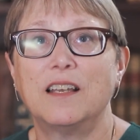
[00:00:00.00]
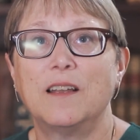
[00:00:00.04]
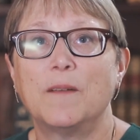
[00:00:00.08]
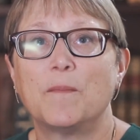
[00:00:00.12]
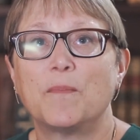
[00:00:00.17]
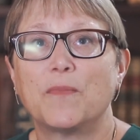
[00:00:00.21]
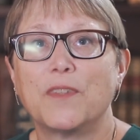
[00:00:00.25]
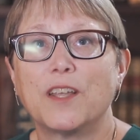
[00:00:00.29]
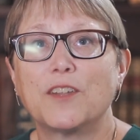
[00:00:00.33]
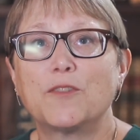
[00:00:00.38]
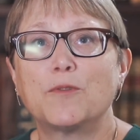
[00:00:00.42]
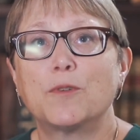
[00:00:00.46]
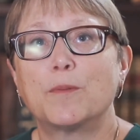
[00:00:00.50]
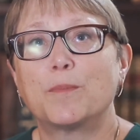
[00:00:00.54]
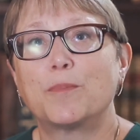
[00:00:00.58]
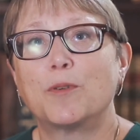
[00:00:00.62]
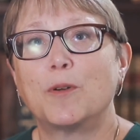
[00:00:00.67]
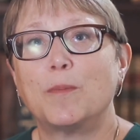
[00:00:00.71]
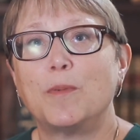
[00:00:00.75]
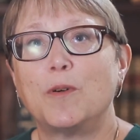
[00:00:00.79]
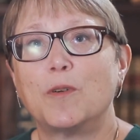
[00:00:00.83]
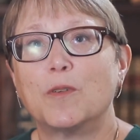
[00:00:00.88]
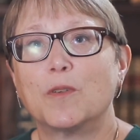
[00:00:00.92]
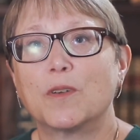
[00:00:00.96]
That's what pro
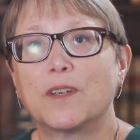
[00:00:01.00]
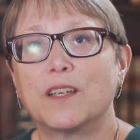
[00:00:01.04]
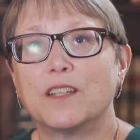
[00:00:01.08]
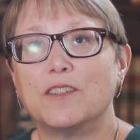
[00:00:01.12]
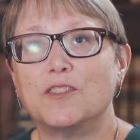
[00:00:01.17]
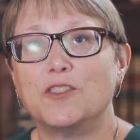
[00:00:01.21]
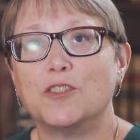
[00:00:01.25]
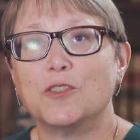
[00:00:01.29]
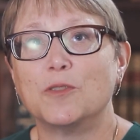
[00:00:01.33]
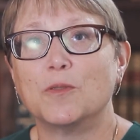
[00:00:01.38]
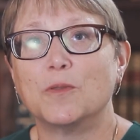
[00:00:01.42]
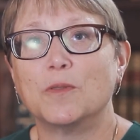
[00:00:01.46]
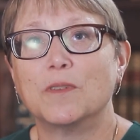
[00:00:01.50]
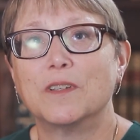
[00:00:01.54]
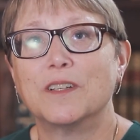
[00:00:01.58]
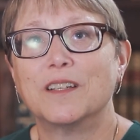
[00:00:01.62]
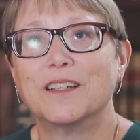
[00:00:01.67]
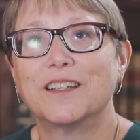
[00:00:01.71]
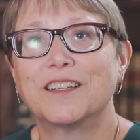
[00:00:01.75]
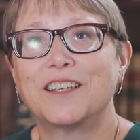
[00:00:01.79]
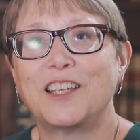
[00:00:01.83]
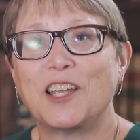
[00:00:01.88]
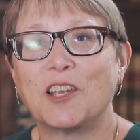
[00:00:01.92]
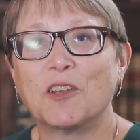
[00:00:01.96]
bono can do
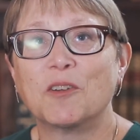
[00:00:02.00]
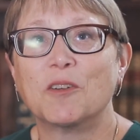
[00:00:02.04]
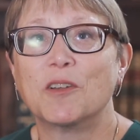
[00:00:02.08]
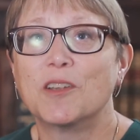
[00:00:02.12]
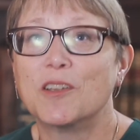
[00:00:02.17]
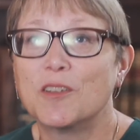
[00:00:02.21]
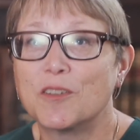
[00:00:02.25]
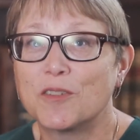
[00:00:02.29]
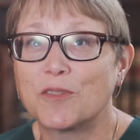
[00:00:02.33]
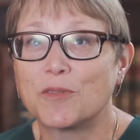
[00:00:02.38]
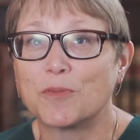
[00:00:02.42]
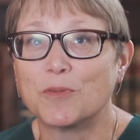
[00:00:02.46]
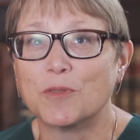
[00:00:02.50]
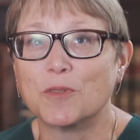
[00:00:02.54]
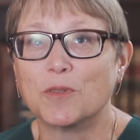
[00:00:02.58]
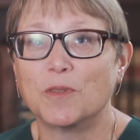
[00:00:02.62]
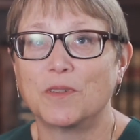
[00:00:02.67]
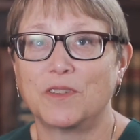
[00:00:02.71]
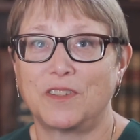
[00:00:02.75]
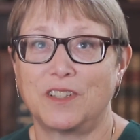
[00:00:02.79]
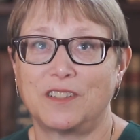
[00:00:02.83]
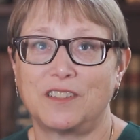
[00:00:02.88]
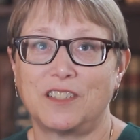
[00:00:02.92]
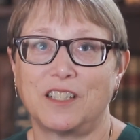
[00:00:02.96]
carry you through
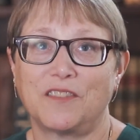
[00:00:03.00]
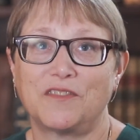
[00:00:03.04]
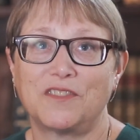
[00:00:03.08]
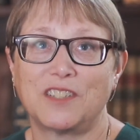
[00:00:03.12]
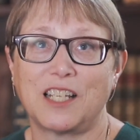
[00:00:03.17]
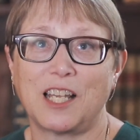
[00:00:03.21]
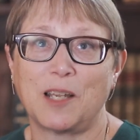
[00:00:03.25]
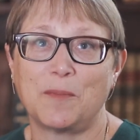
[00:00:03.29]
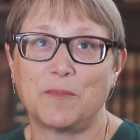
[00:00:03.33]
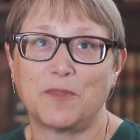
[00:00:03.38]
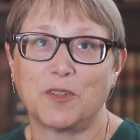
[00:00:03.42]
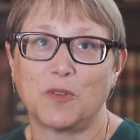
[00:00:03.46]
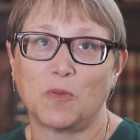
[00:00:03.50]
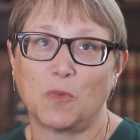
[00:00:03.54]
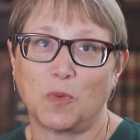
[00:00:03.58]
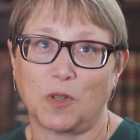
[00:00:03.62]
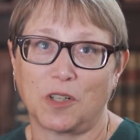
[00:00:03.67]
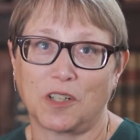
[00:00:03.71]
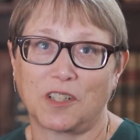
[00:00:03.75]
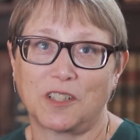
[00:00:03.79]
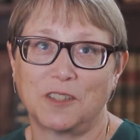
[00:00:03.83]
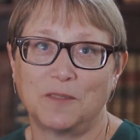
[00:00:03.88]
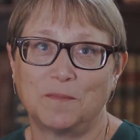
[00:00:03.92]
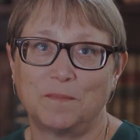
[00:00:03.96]
the tough times at work.